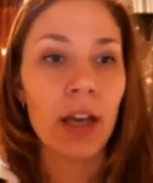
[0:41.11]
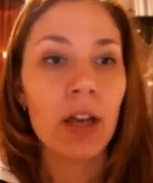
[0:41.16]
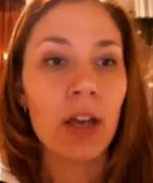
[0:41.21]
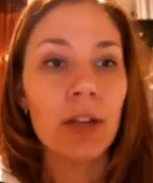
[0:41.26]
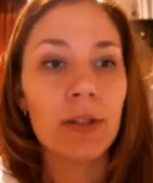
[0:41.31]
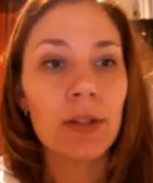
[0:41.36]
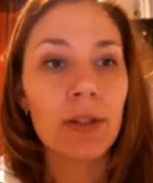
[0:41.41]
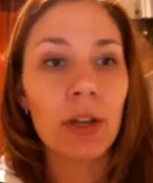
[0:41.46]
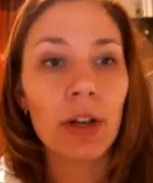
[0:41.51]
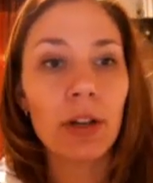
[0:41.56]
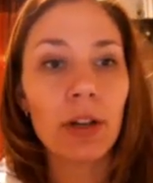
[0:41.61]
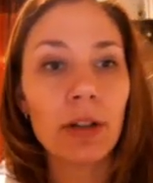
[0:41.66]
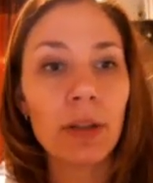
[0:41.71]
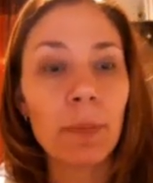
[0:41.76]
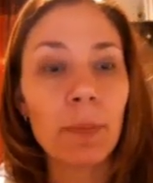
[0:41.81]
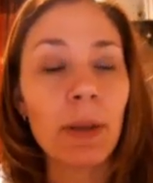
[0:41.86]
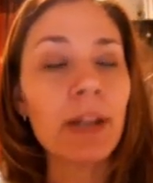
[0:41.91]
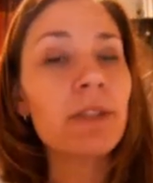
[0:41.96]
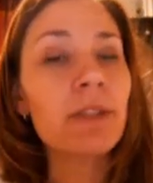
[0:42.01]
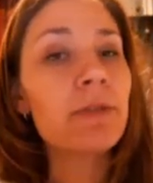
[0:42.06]
So the
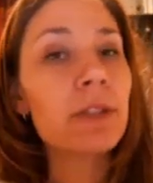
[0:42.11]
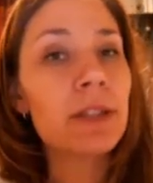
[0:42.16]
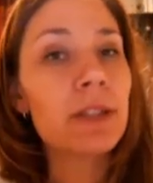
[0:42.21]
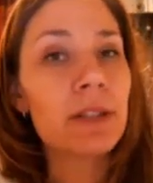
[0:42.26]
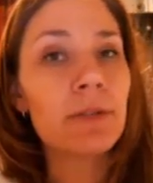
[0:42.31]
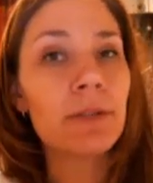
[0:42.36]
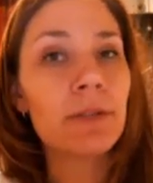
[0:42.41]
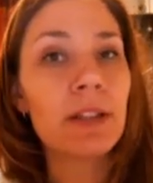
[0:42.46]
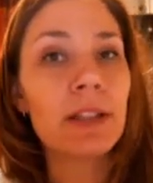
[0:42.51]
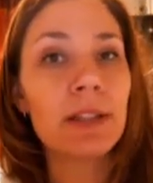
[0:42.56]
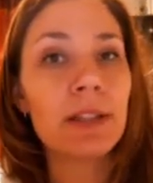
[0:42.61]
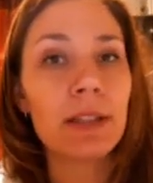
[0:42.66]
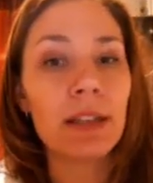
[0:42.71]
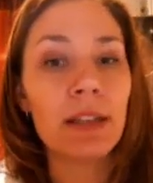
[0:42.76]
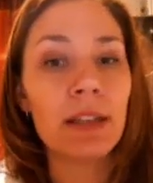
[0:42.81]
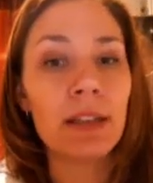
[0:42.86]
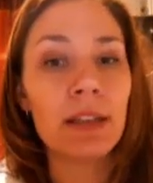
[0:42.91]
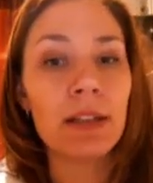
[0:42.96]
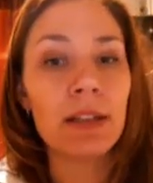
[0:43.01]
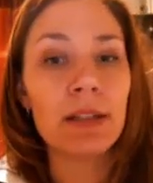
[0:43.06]
benefits of this
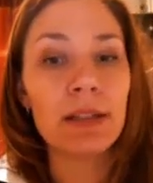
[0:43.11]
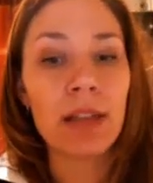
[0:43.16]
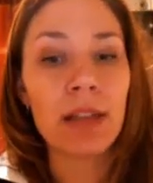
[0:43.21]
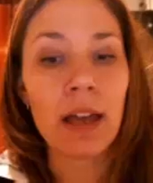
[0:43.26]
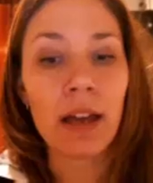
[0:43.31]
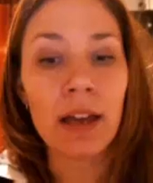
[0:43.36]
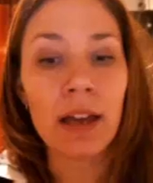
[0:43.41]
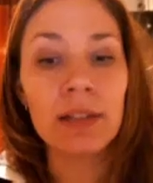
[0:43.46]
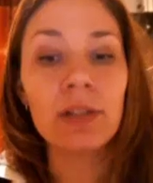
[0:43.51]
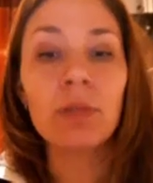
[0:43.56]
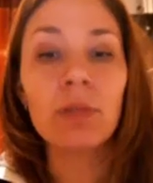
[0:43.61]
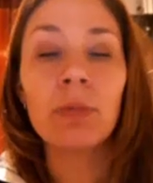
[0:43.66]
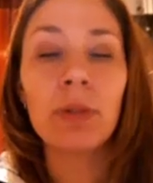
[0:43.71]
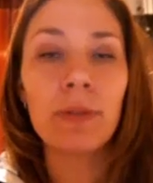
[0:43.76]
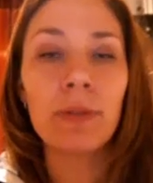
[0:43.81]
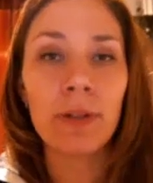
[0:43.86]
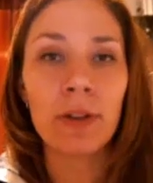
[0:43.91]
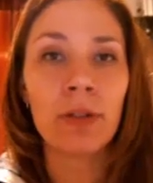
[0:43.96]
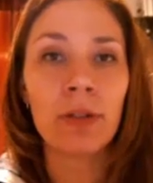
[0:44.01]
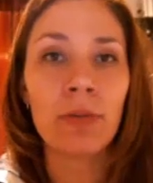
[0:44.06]
is that as you're
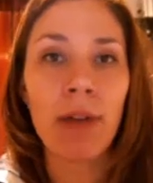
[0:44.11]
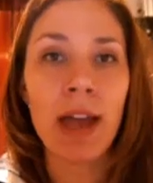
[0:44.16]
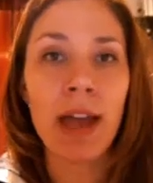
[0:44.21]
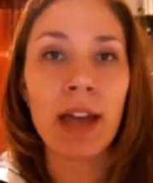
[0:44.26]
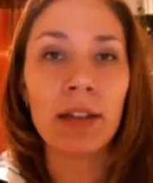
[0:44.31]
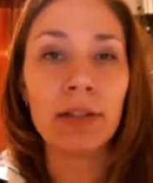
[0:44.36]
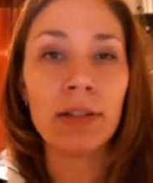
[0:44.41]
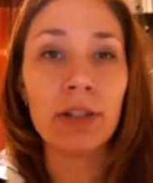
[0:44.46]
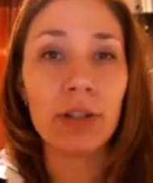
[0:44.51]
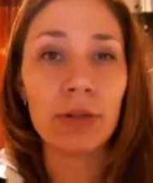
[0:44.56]
moving around,